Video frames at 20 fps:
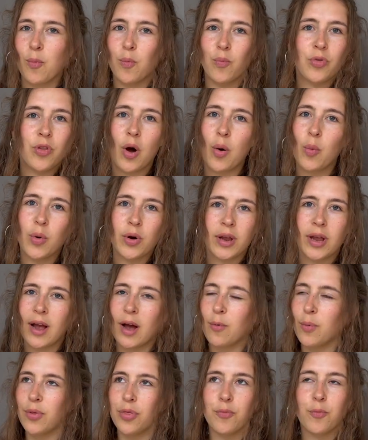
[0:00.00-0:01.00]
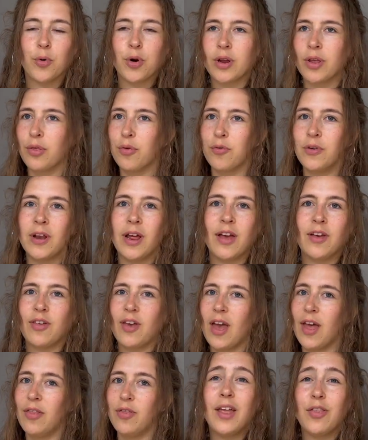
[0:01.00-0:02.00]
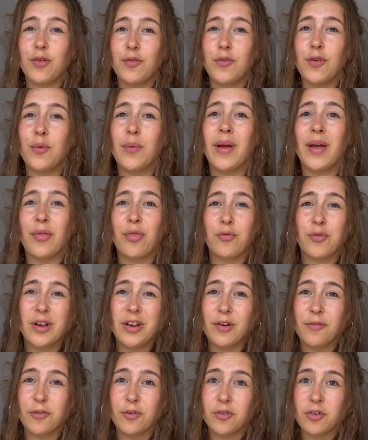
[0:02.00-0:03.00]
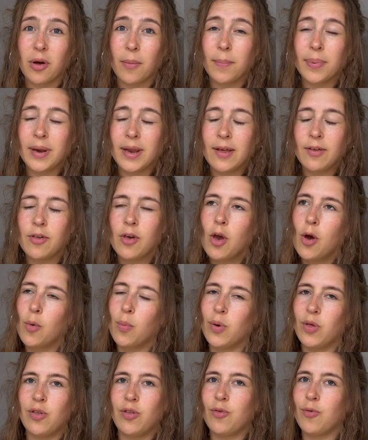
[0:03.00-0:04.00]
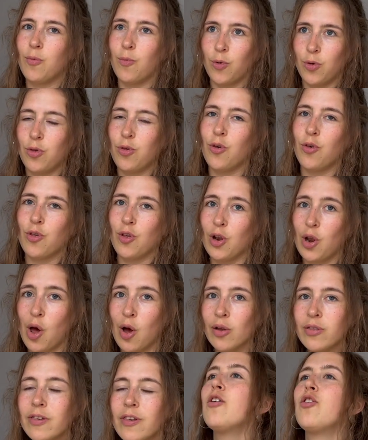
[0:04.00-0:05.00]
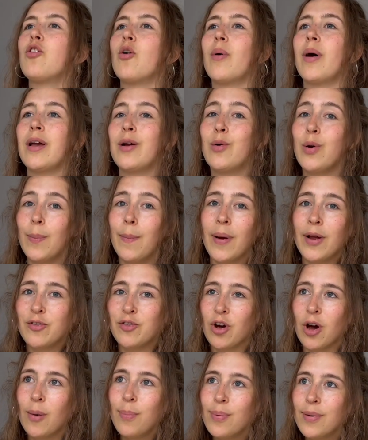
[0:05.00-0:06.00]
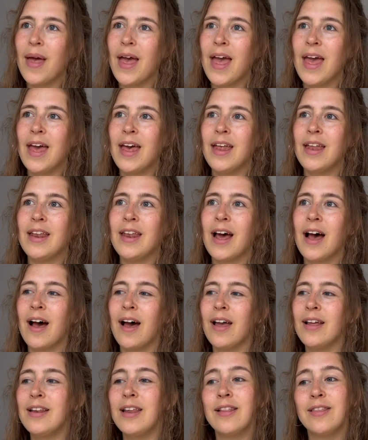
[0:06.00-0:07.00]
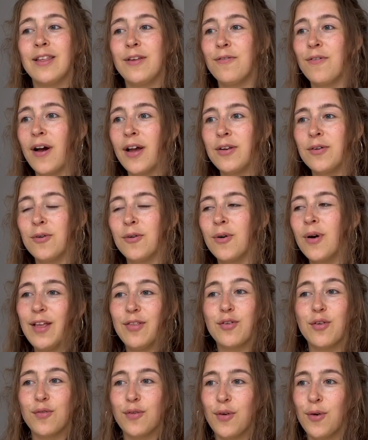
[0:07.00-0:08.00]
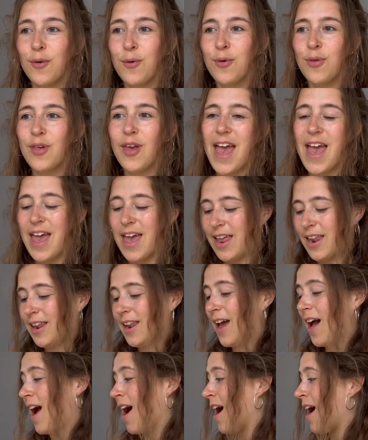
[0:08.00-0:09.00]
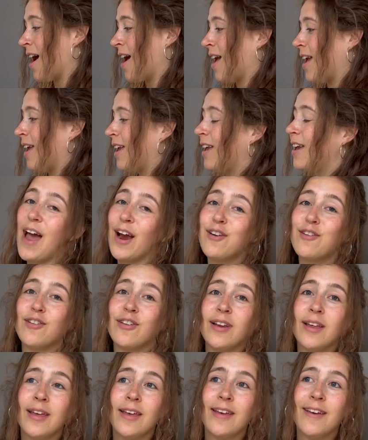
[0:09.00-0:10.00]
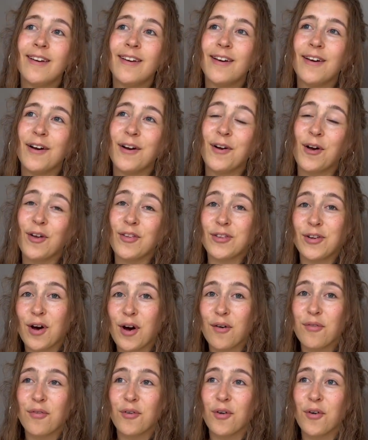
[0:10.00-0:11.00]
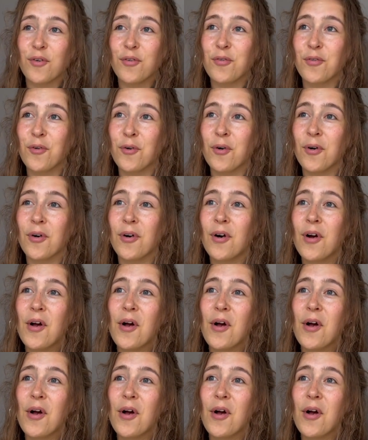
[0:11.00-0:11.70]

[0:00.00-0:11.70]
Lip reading: not working out with working 3 days and interviewing at 3 different companies, which was just a lot. So I quit my job and I did the final interviews, and I actually got an offer for